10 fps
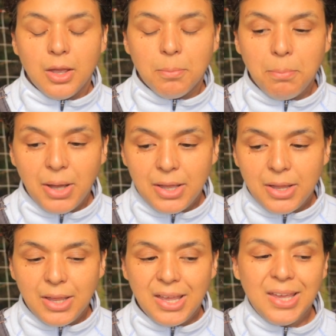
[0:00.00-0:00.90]

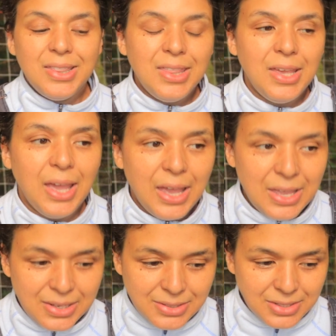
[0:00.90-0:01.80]
but in the
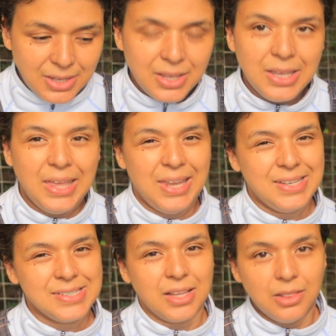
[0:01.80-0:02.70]
end, it
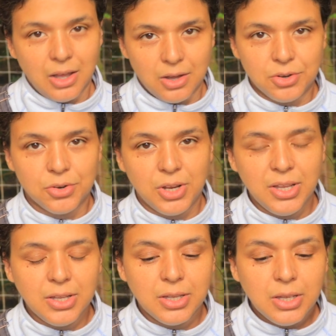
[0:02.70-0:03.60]
is a
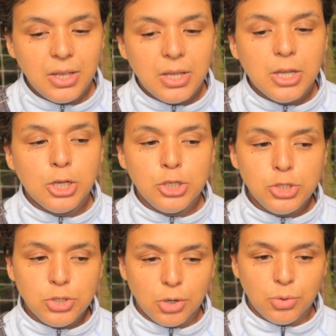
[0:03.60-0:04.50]
lottery.
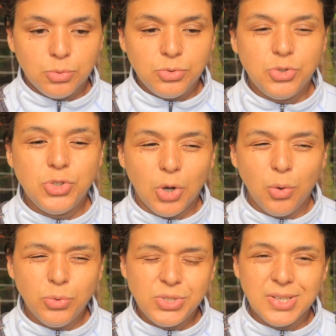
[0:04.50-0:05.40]
So
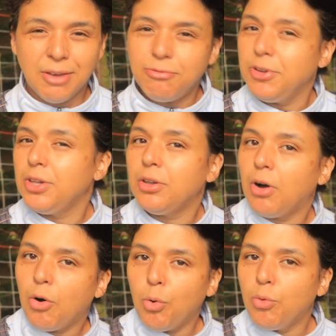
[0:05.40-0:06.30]
don't feel
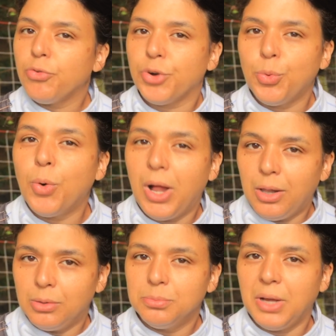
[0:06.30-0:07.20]

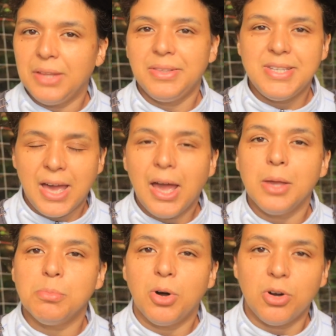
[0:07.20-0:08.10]
overwhelmed at the
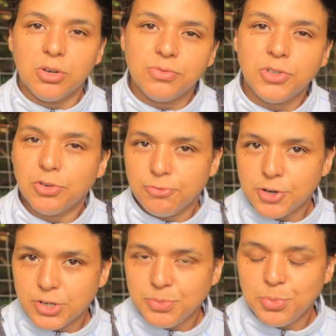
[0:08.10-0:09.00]
time of your
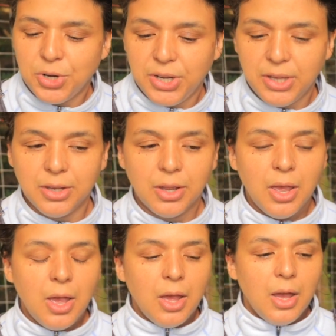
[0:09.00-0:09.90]
first breeding
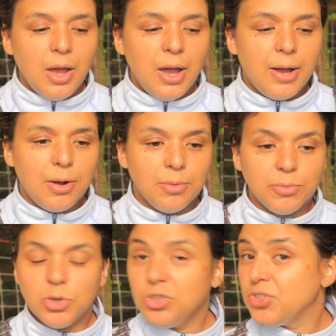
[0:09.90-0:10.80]

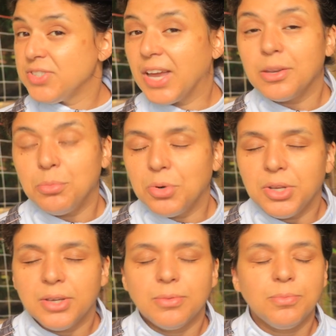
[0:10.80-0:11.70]
or your second
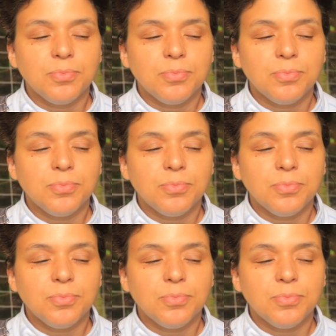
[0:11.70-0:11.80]
breeding.